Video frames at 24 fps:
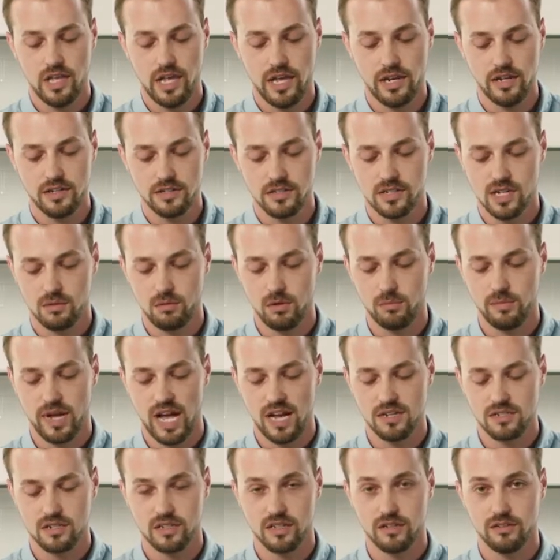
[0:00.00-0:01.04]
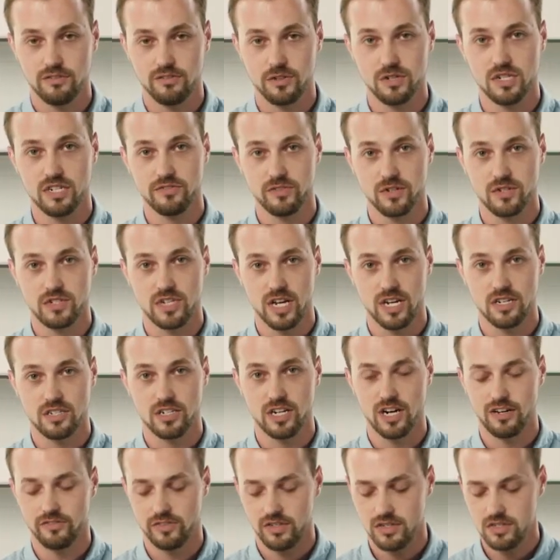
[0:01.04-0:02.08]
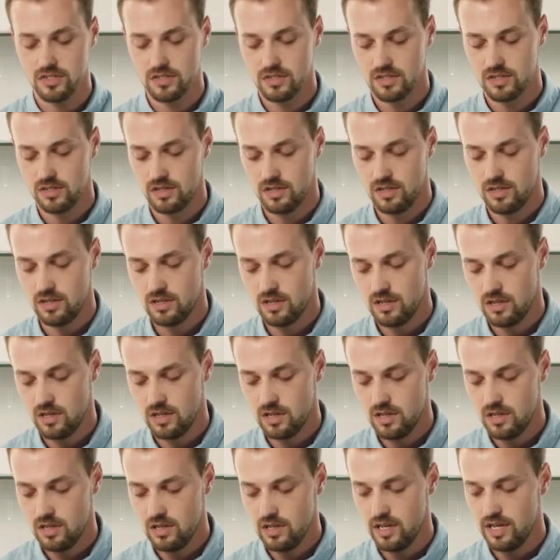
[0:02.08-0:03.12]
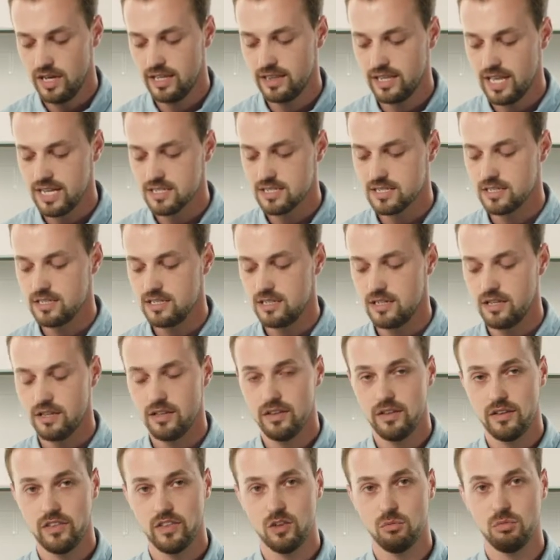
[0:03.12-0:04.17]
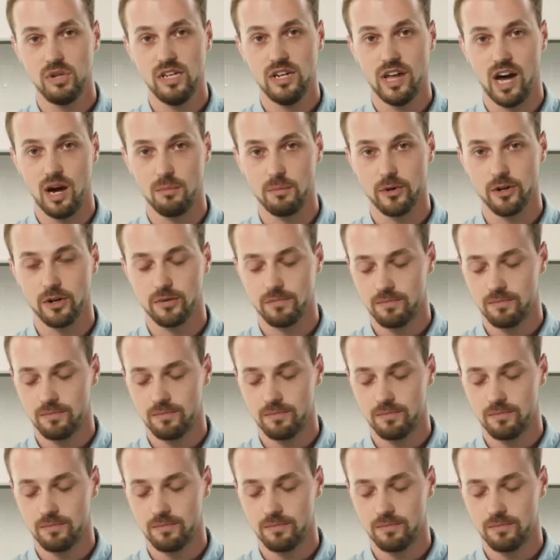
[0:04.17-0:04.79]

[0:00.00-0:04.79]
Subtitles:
and a double basket for different sized coffees, and lastly, the bean hopper.